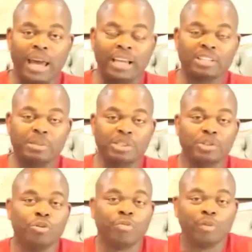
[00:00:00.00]
actually be
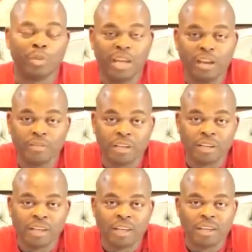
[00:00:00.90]
chauffeured, we have
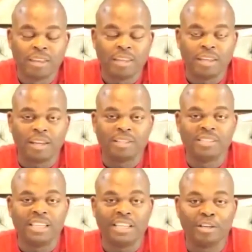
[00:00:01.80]
the
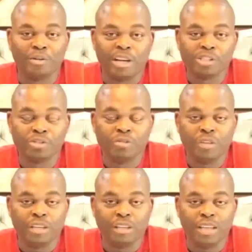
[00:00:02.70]
CEO
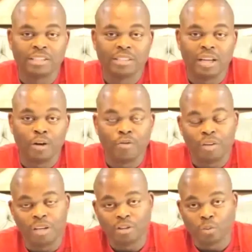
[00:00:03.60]
SUV that's
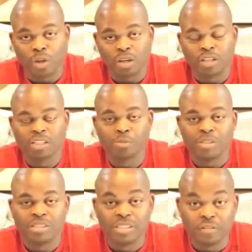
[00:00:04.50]
over here as well, and it's
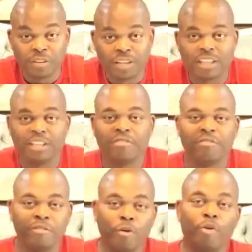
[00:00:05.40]
specifically
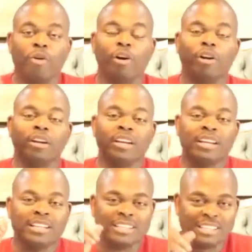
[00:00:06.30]
for
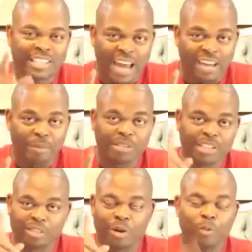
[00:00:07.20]
diamonds.
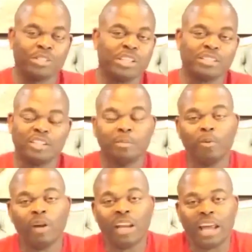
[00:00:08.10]
That's why we say it's the
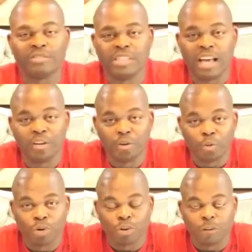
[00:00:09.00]
#1 lifestyle in
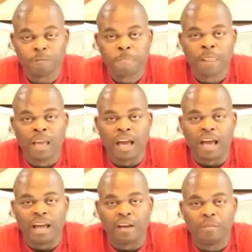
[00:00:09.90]
the world.
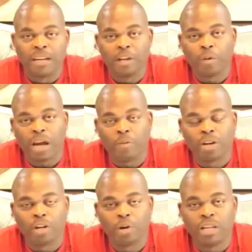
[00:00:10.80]
But anyway, I
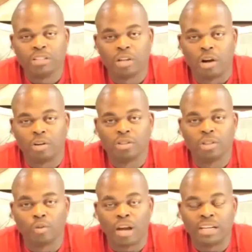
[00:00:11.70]
want to go ahead and talk to
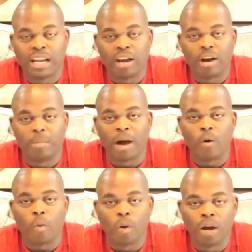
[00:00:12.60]
you right now
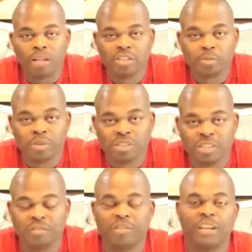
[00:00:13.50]
about one
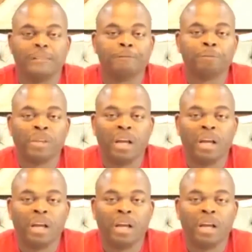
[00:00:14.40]
specific